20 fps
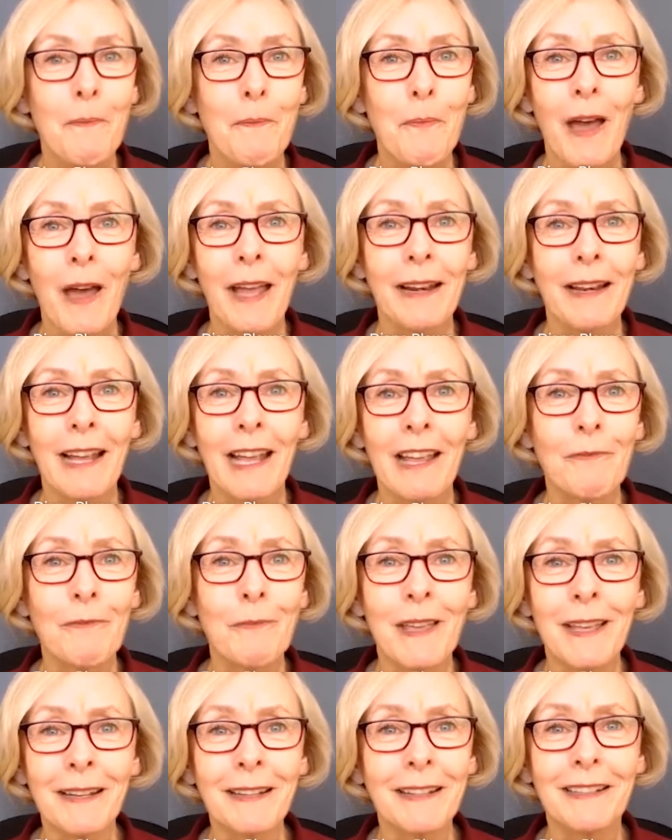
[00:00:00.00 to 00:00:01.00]
but I've
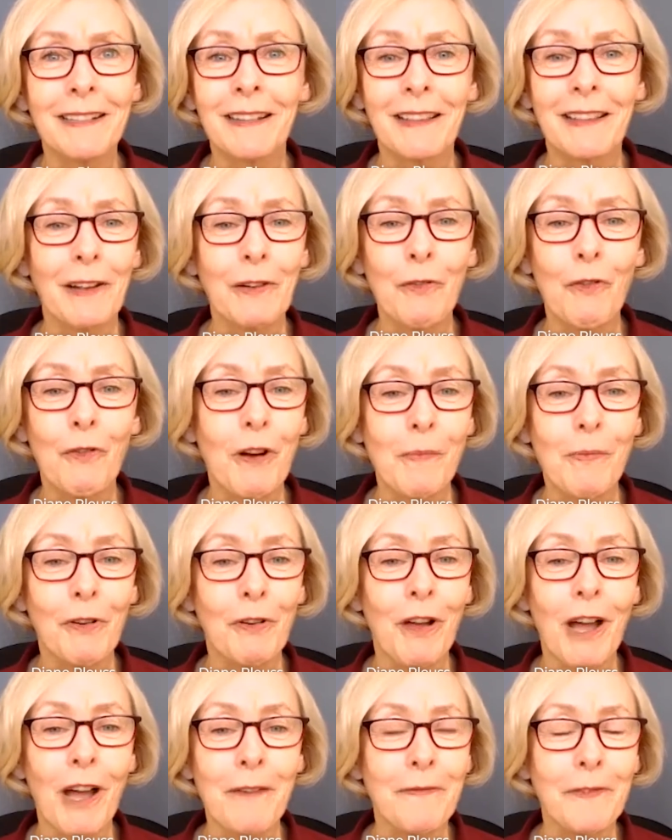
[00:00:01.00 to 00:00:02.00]
made it to that
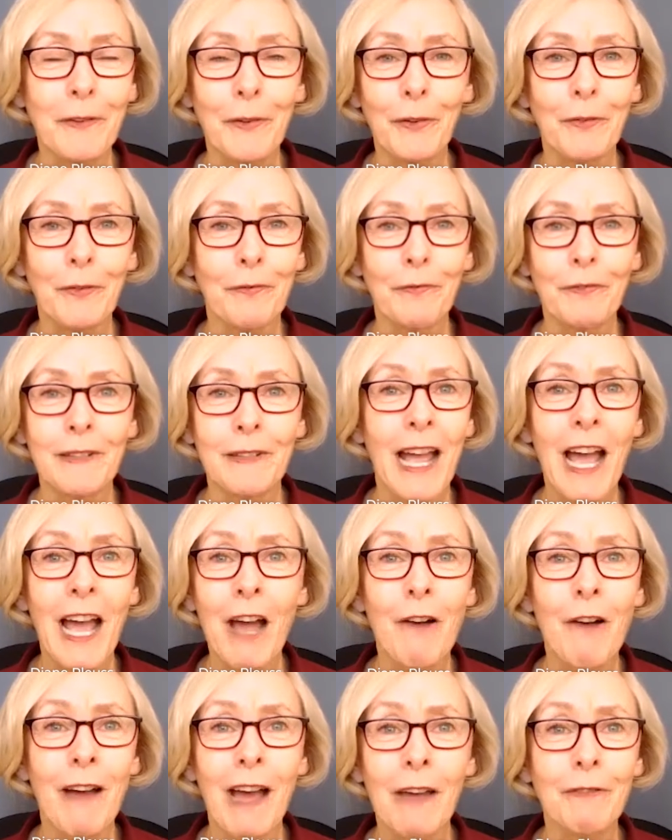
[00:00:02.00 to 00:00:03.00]
corporate office.
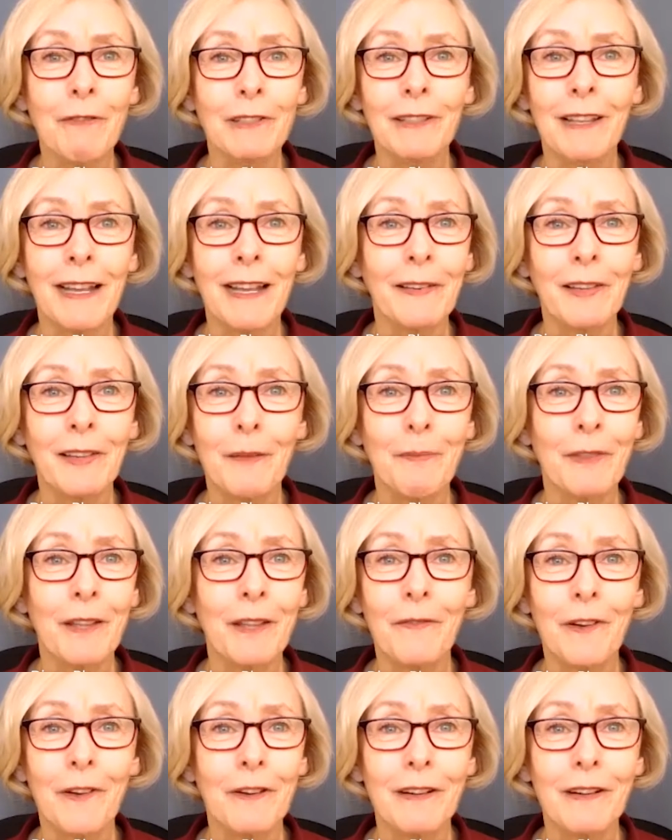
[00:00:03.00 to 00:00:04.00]
Now I would like
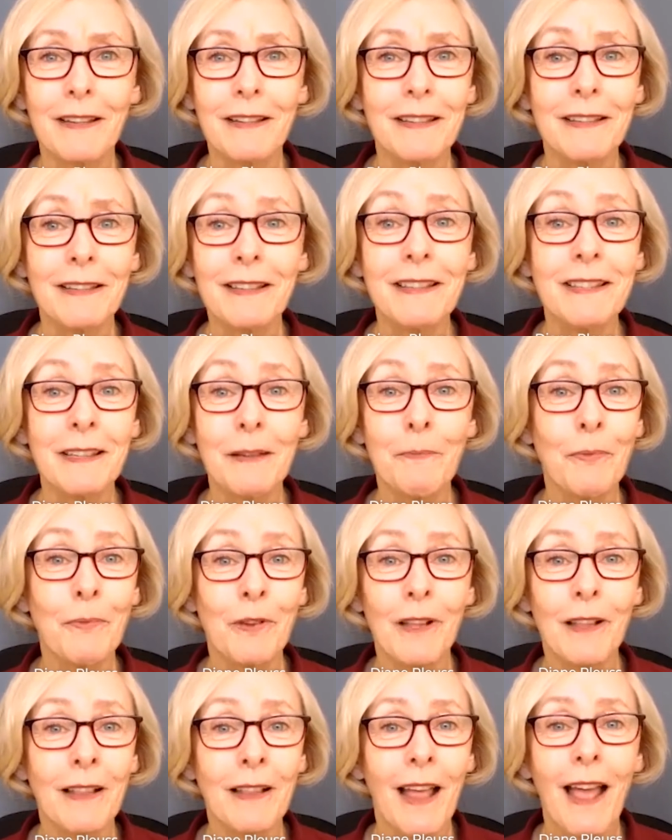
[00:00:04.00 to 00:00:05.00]
something very
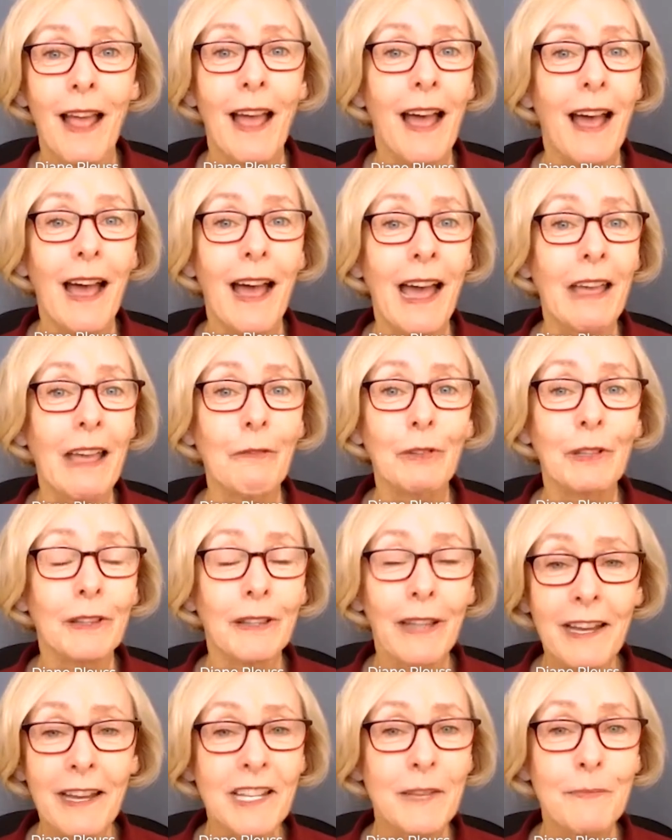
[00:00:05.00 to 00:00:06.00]
simple. I would
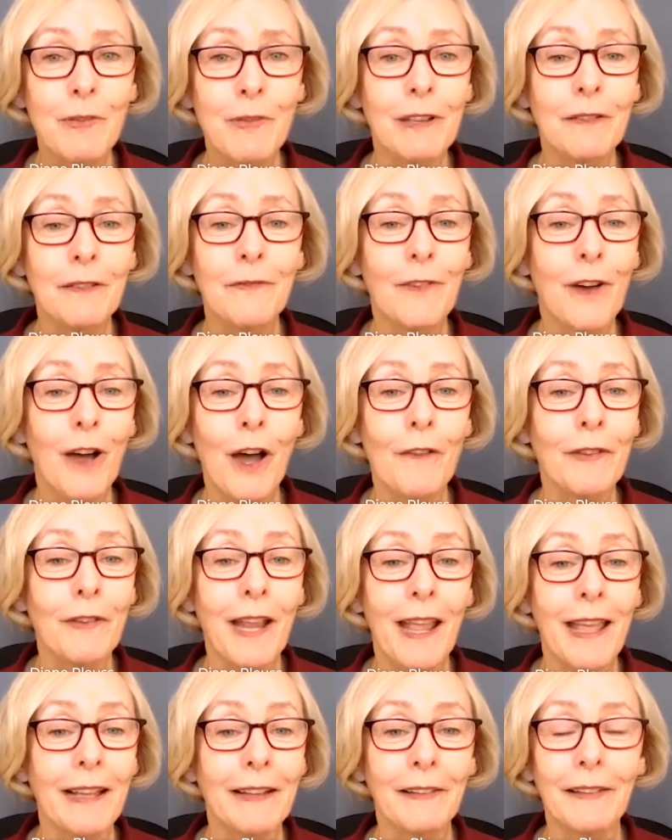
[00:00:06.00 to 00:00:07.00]
like to be involved
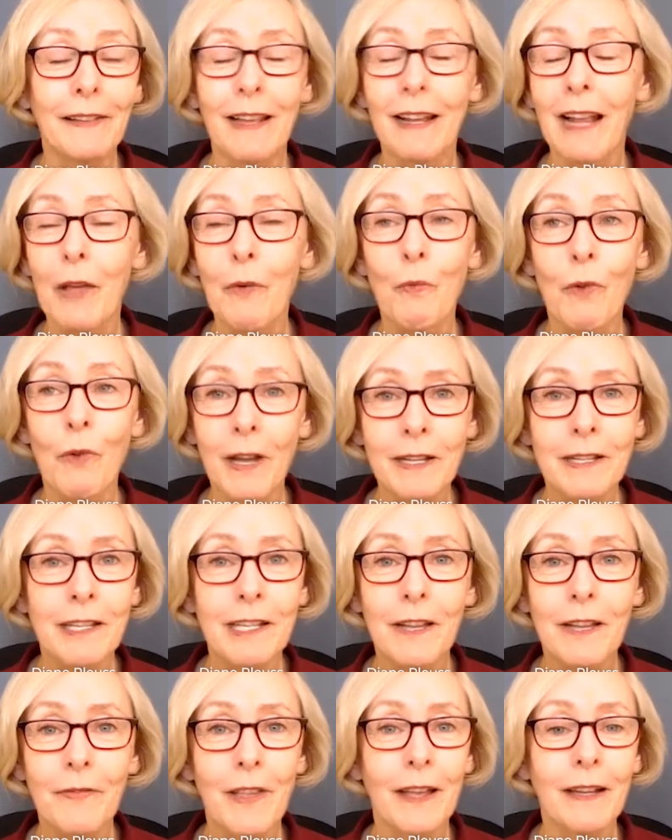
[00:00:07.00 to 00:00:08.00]
hands on. I want to
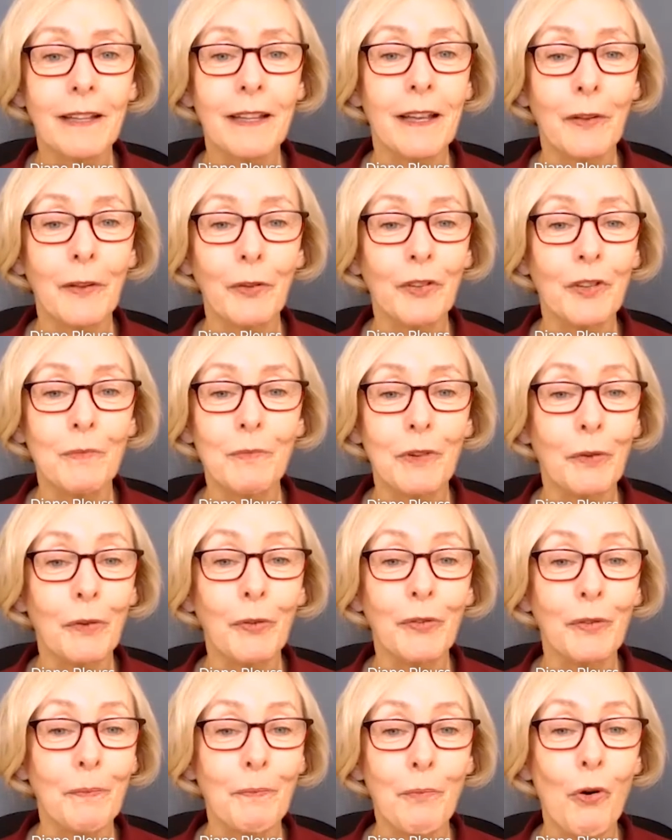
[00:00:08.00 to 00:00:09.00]
give that customer
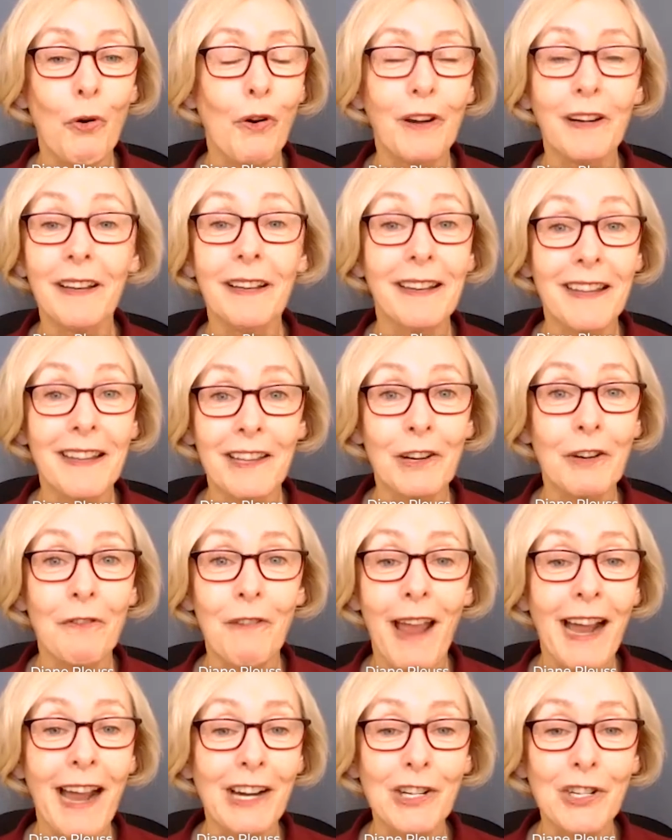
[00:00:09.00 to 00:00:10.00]
support and
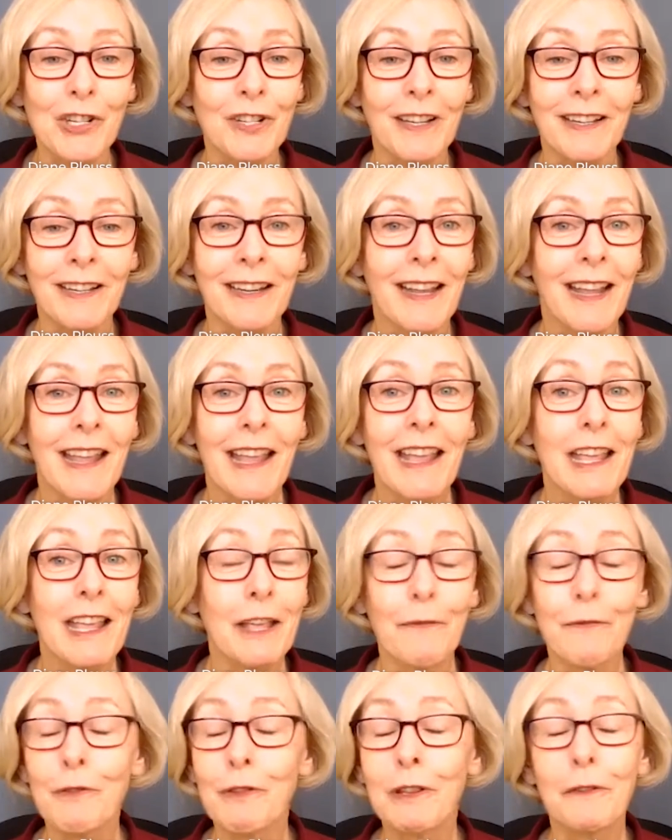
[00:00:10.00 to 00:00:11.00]
interaction
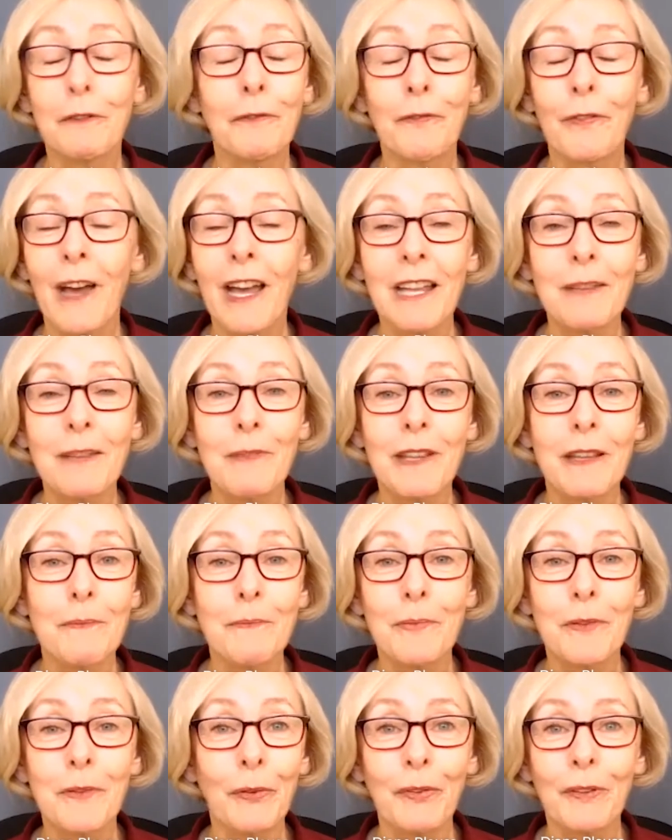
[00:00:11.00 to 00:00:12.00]
if you can find me a
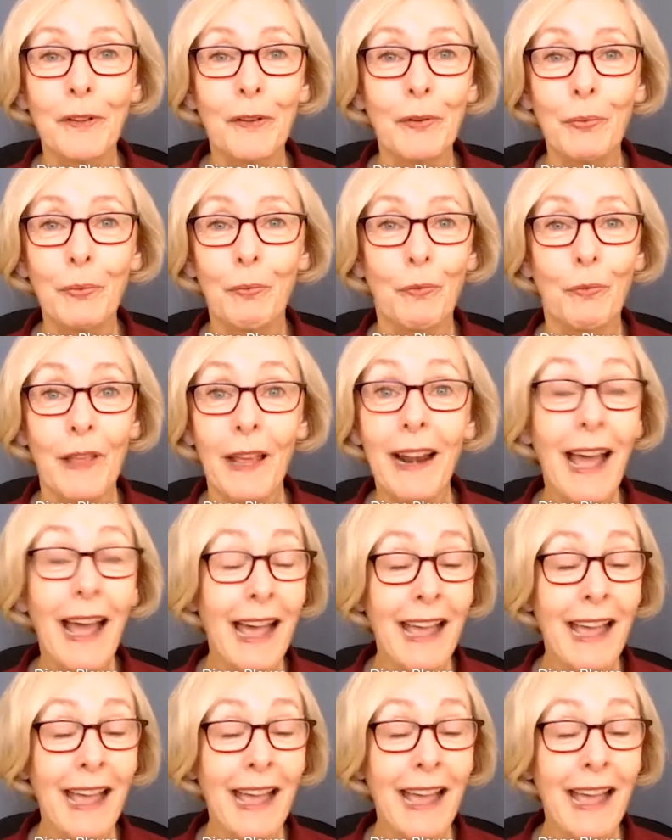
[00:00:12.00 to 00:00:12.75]
business that